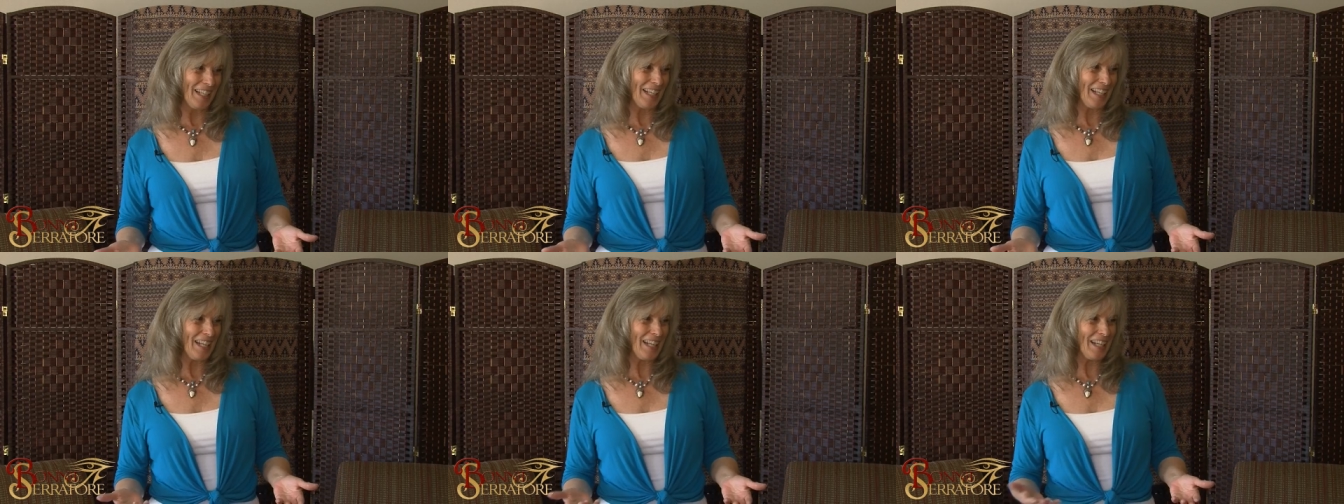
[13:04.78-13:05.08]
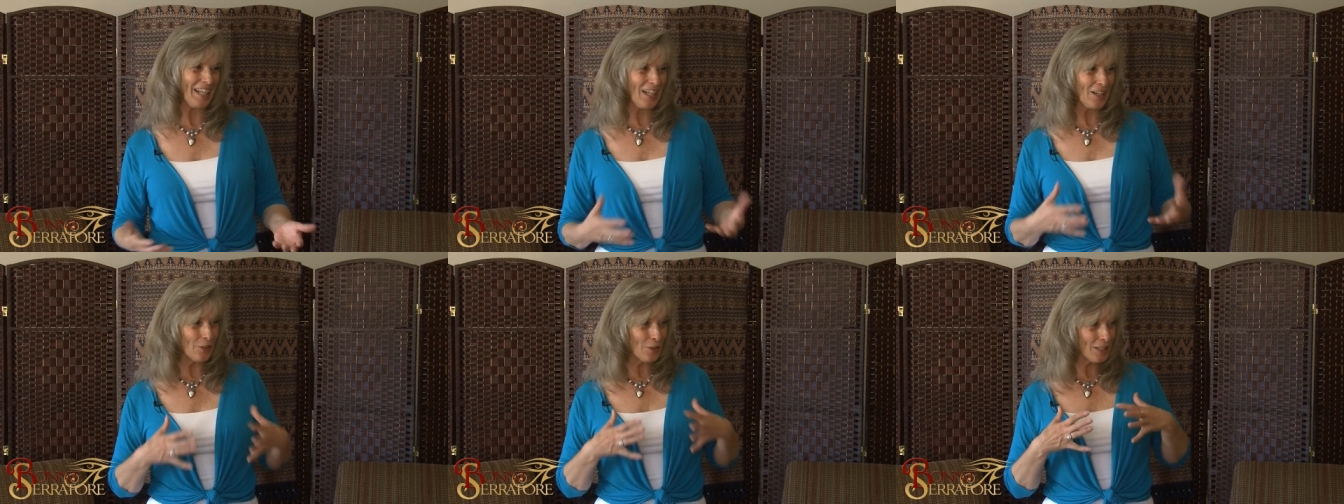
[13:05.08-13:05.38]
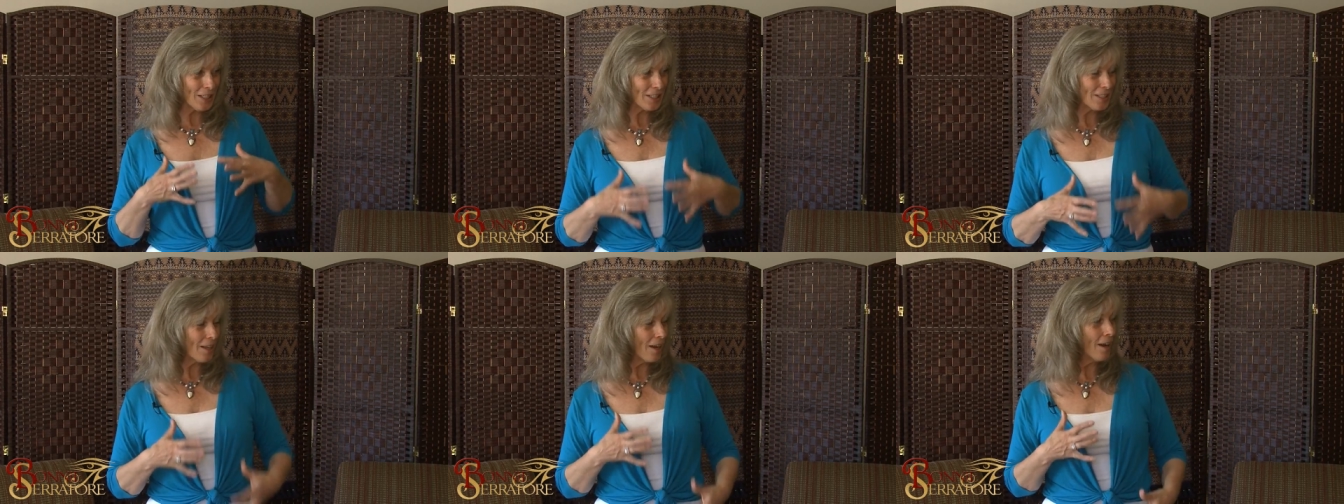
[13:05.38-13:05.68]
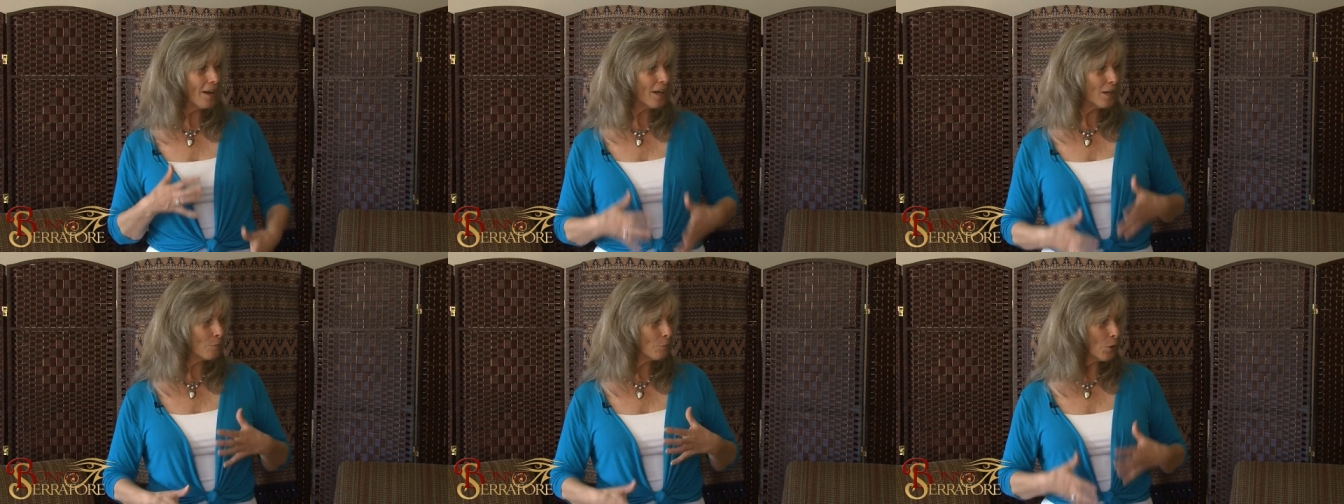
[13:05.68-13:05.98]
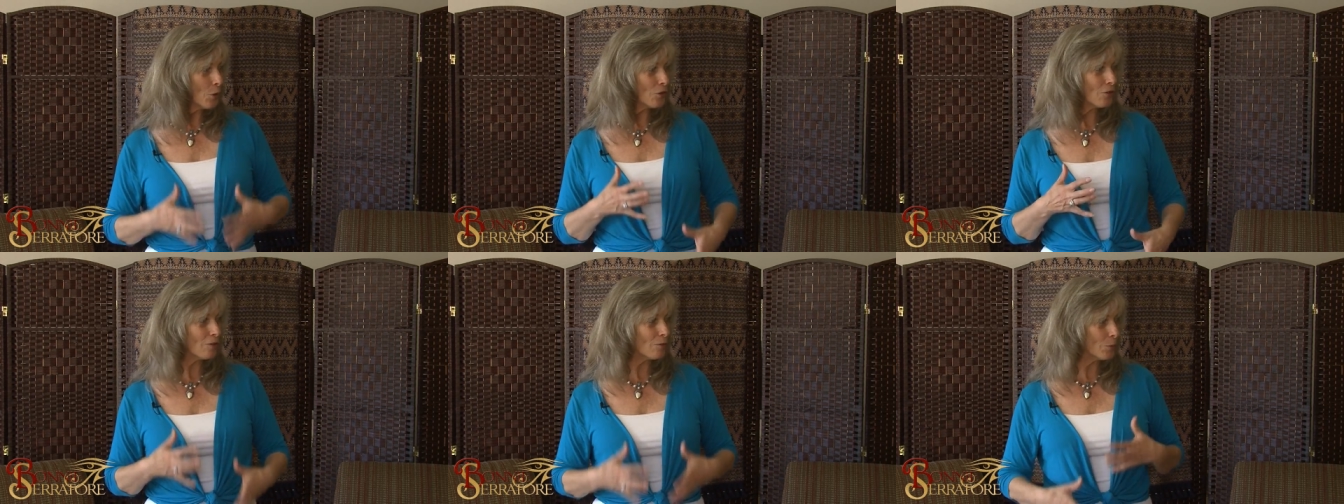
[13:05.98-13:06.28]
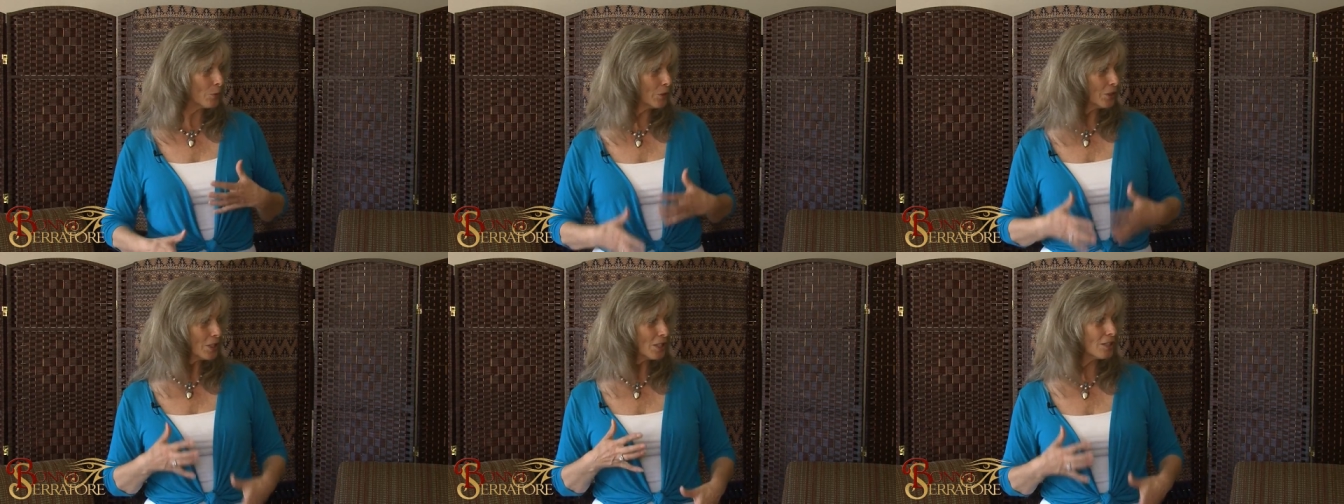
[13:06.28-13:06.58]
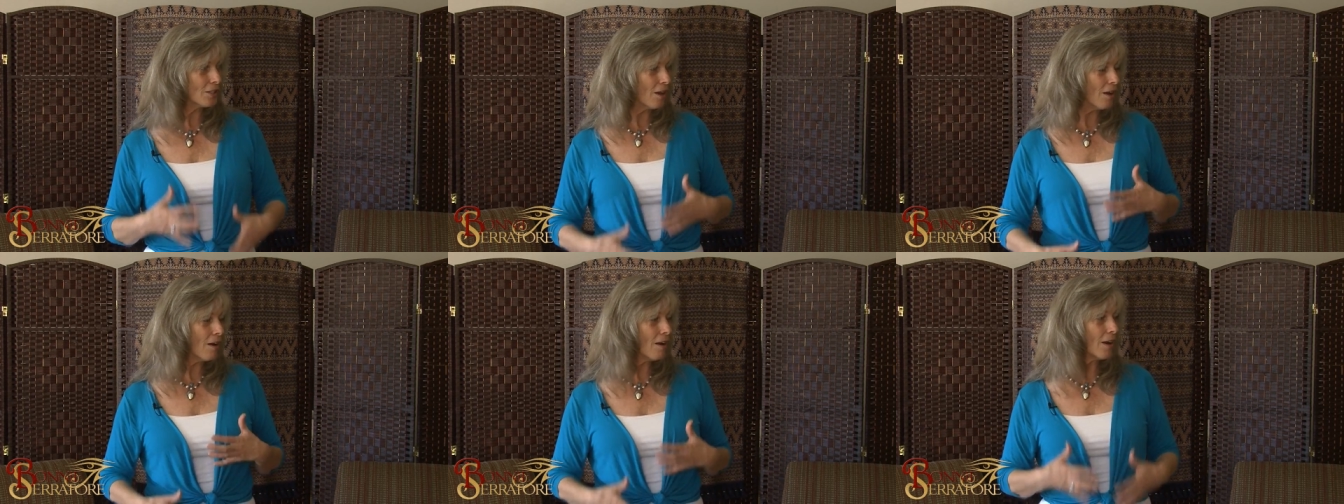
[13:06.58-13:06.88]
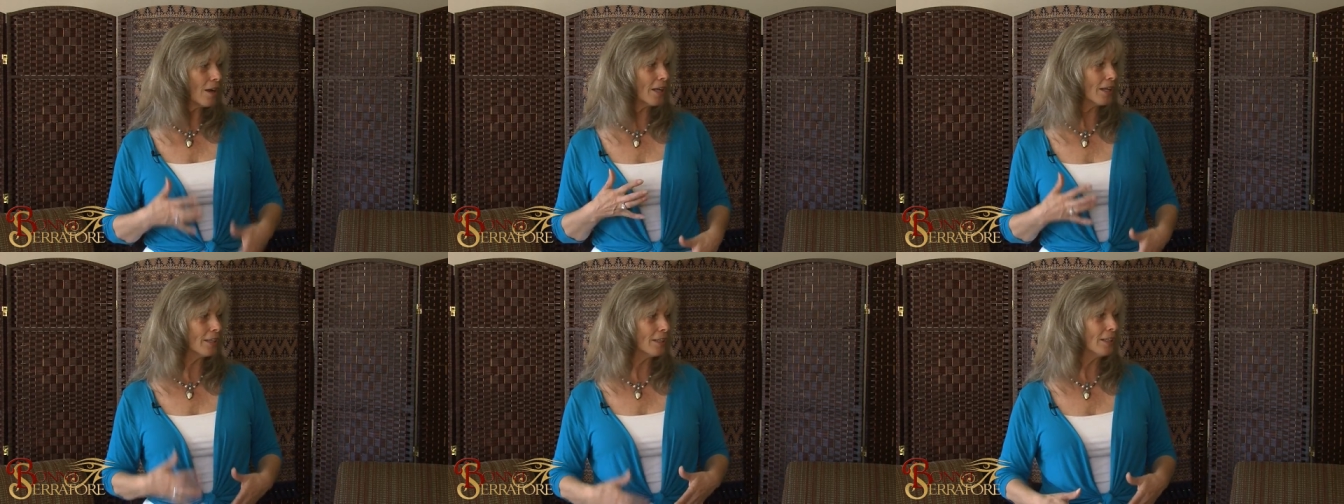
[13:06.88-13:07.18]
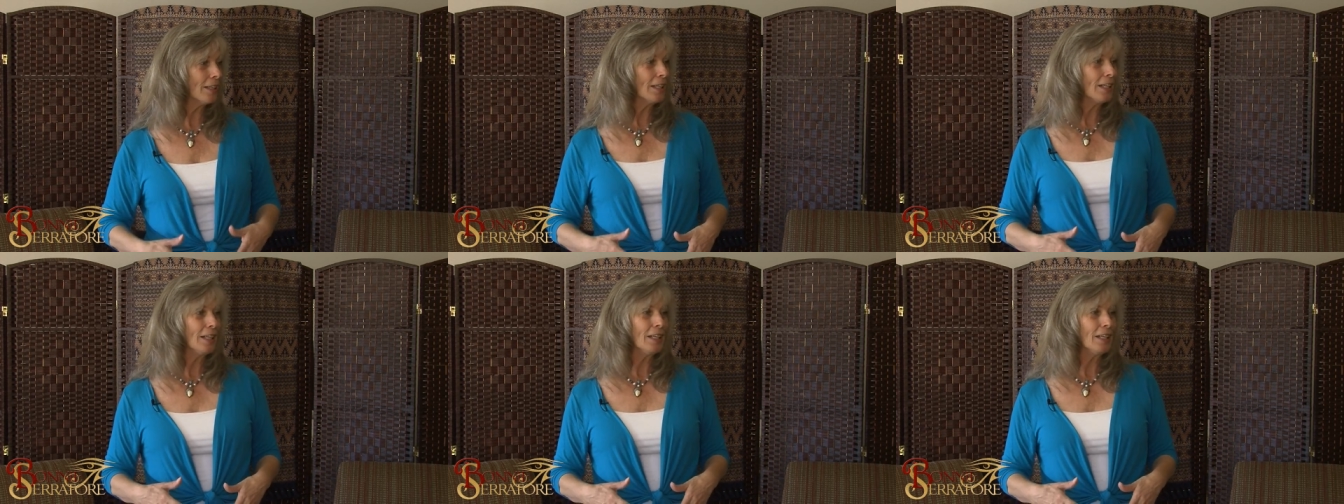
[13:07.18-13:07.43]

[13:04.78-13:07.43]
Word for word: and they're inside, both of them are inside,